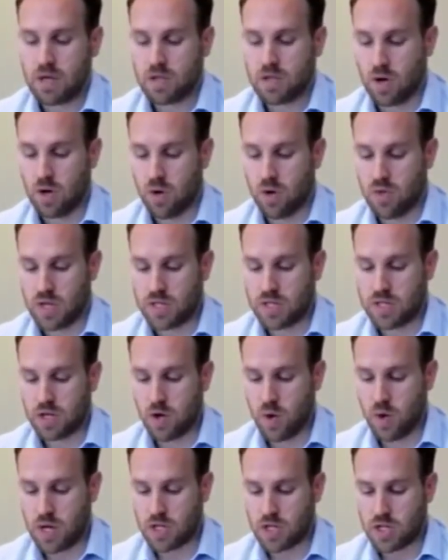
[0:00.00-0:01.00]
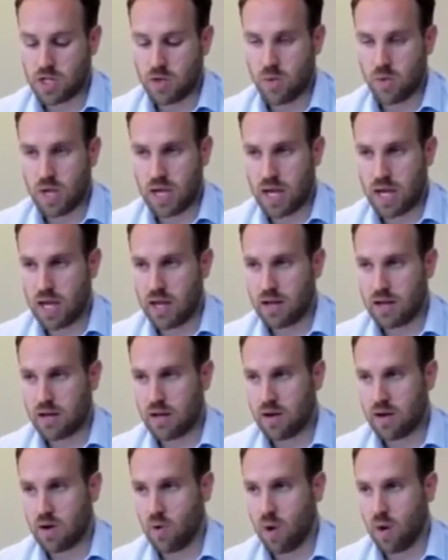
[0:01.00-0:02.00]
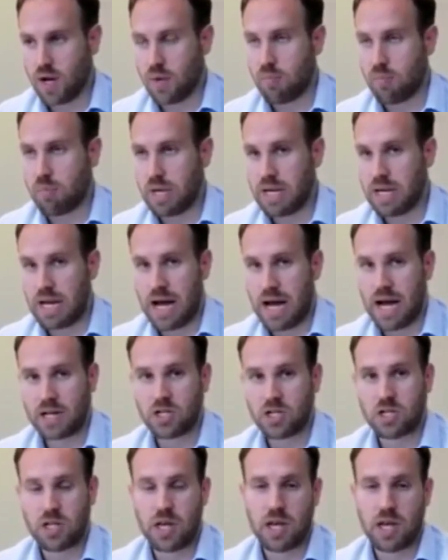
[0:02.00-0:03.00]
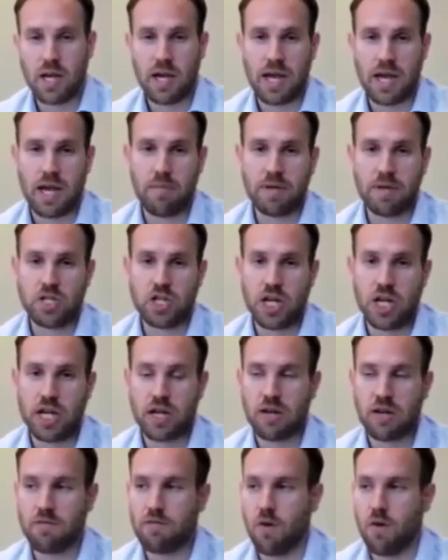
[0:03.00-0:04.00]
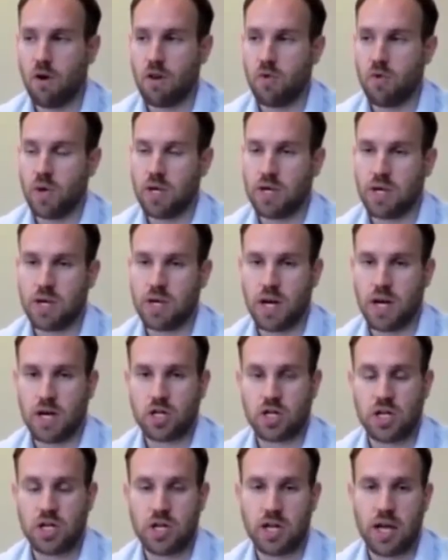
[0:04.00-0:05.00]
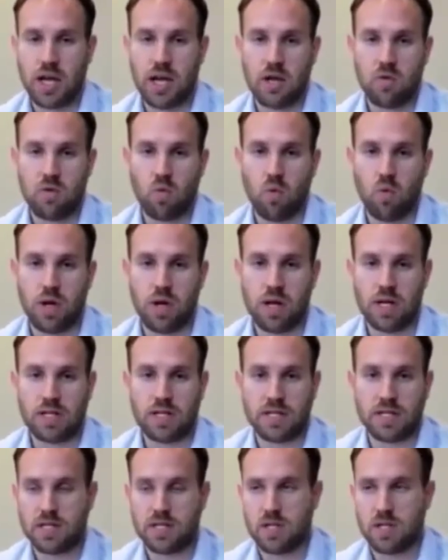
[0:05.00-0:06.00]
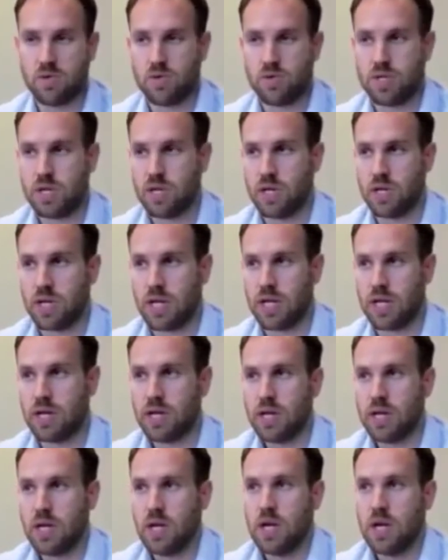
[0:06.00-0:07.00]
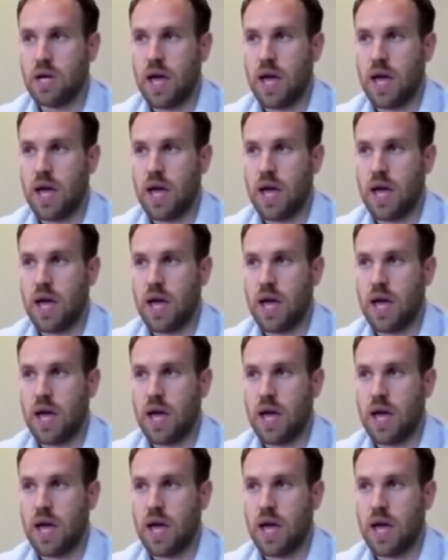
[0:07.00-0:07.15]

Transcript: So, this is a question that we get quite a bit actually imaging following concussion and what is its utility.